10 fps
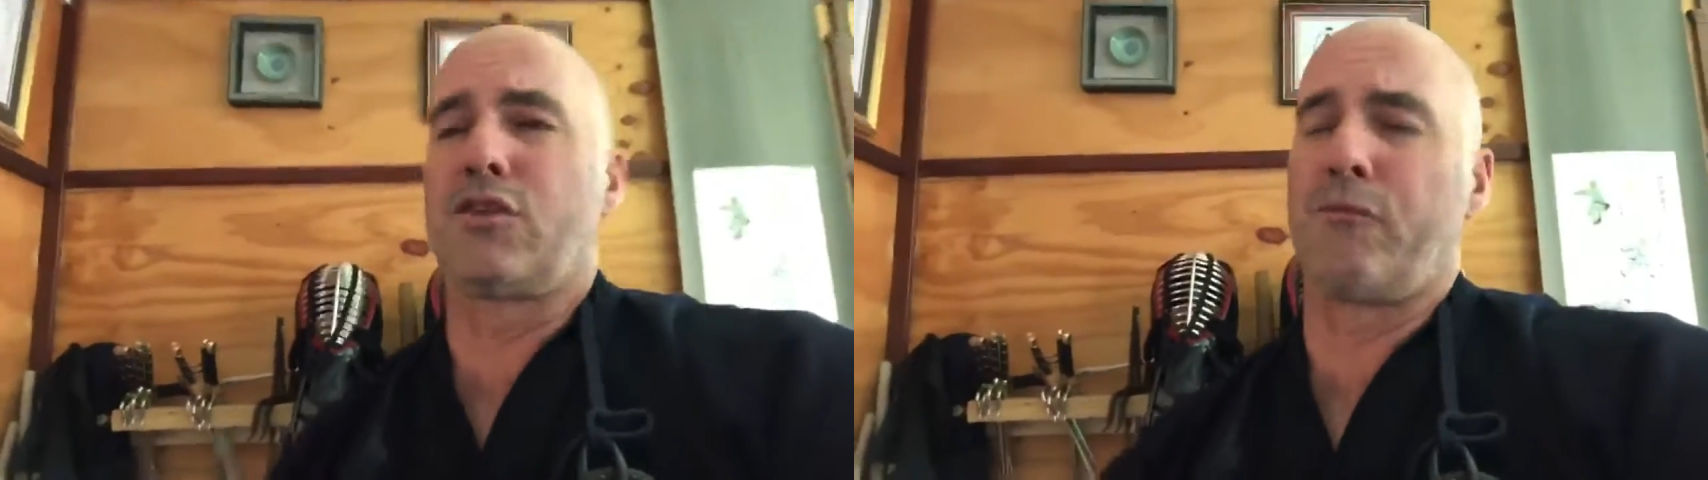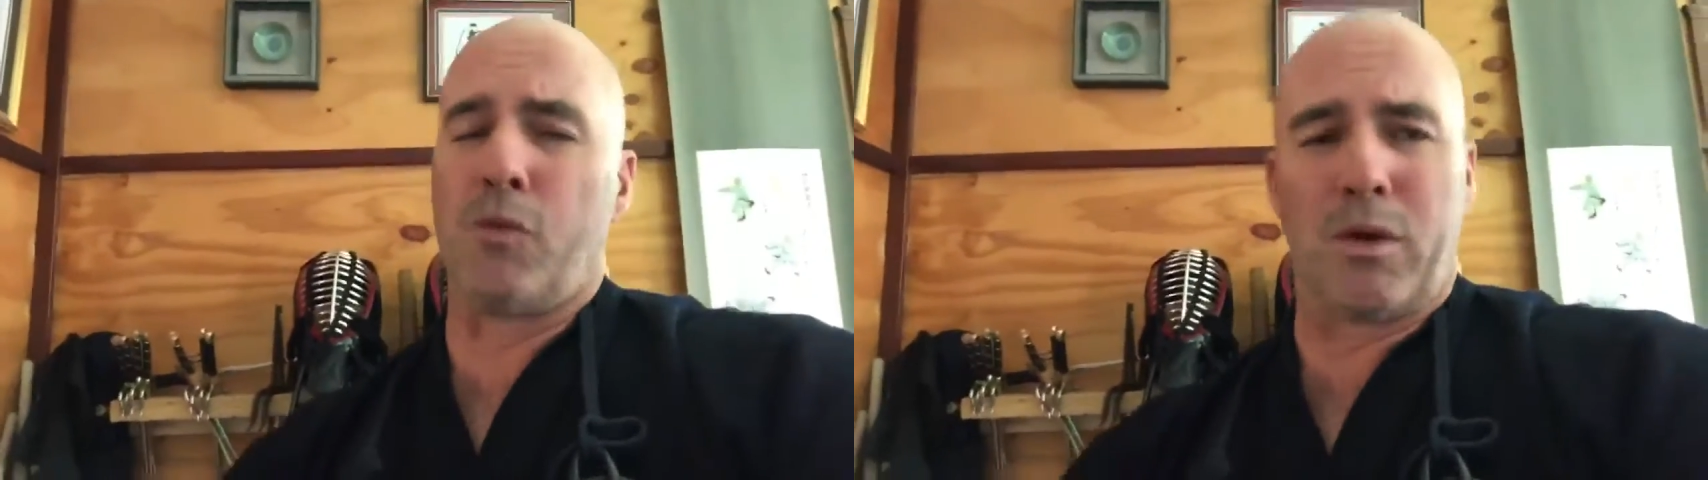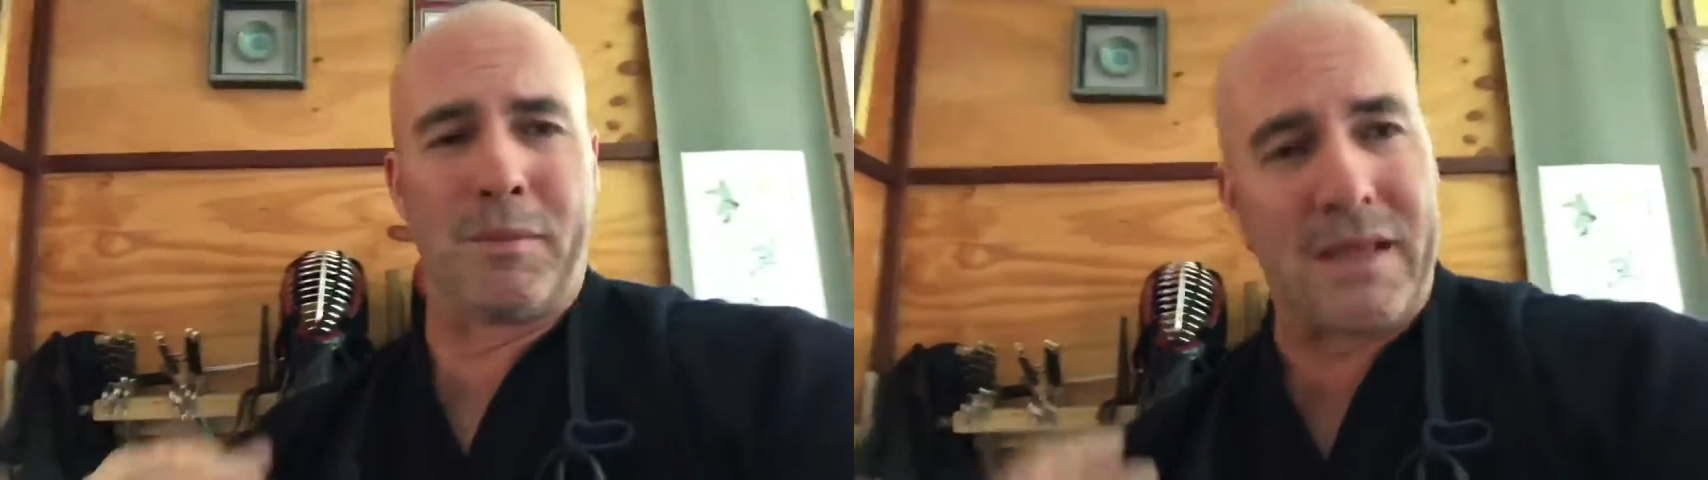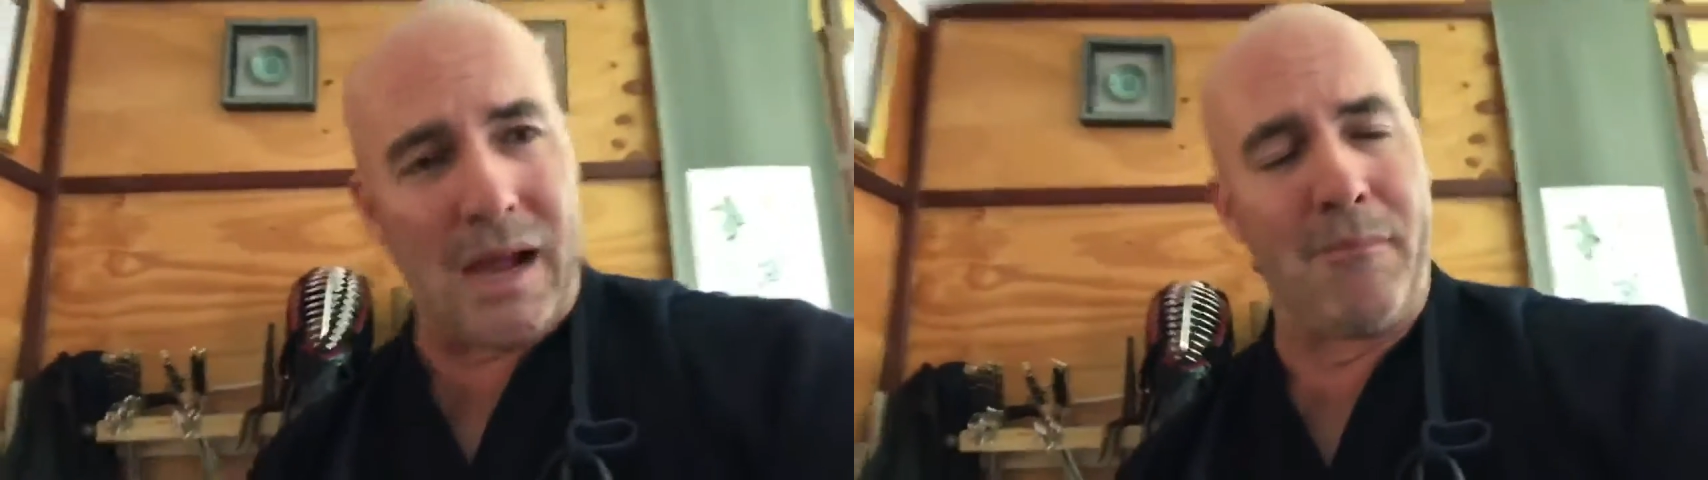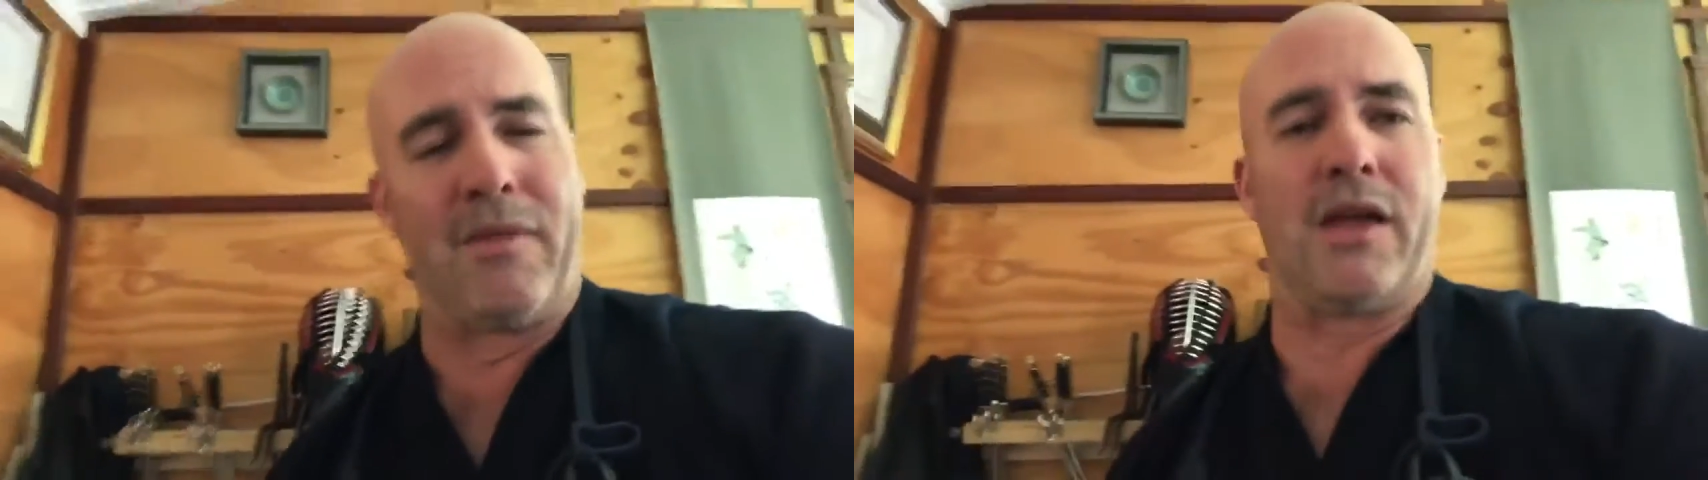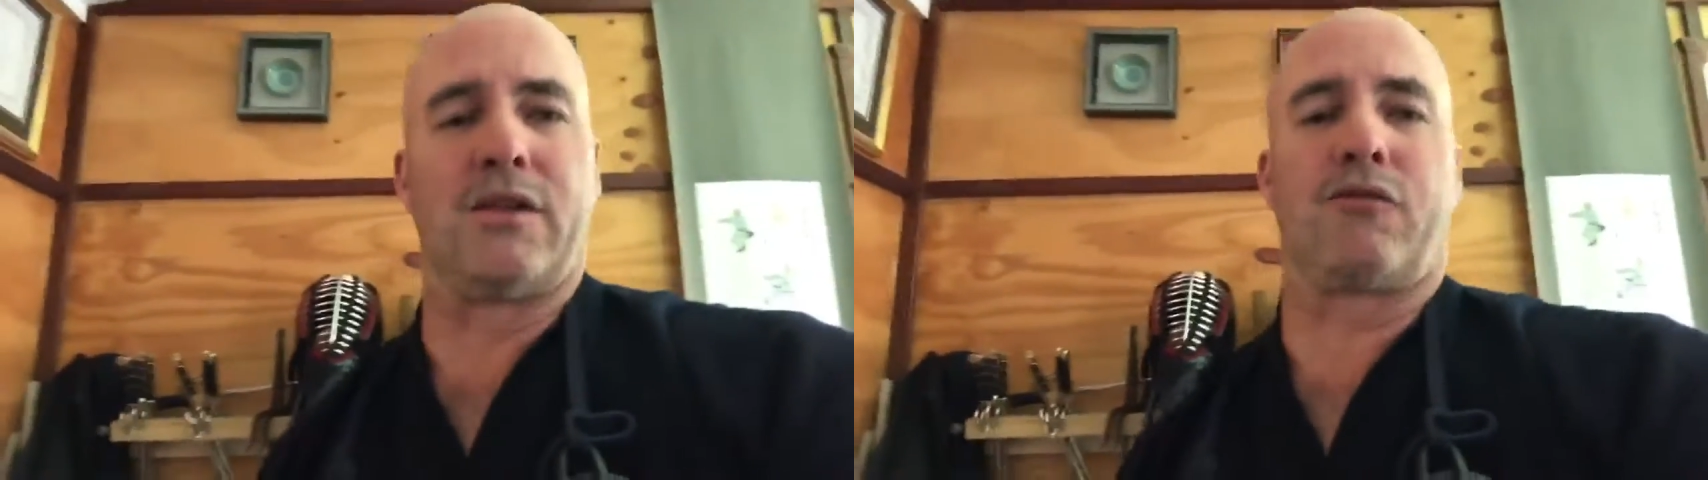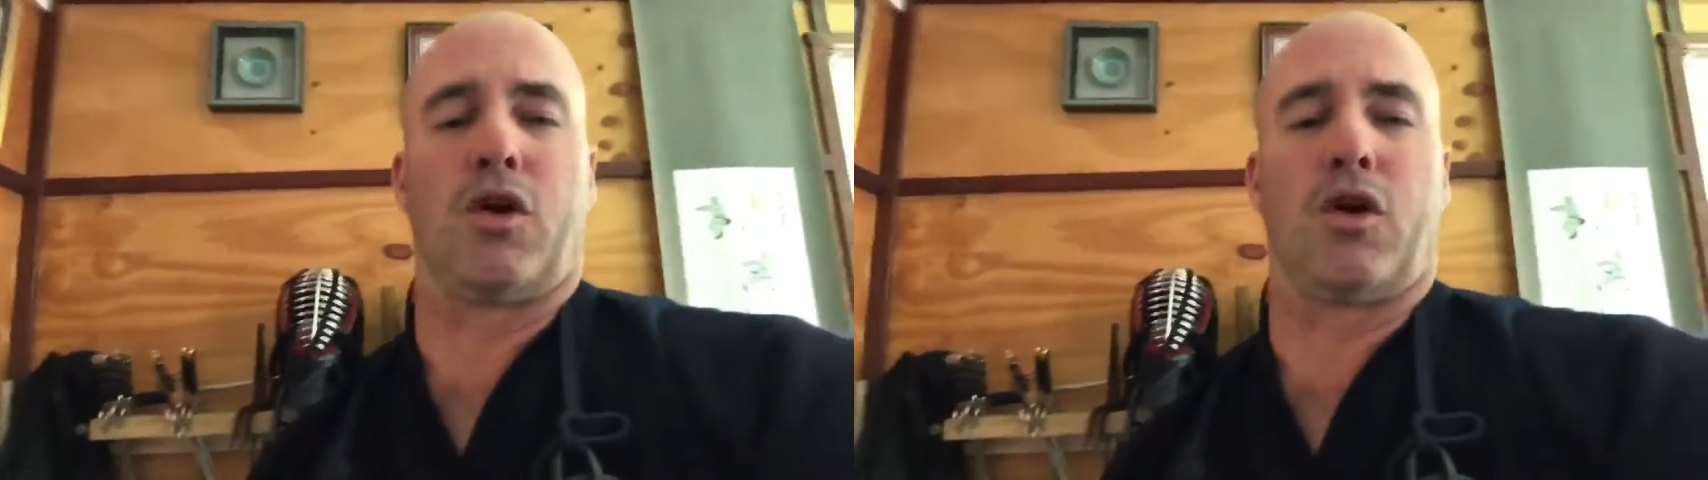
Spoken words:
So if you want to become that,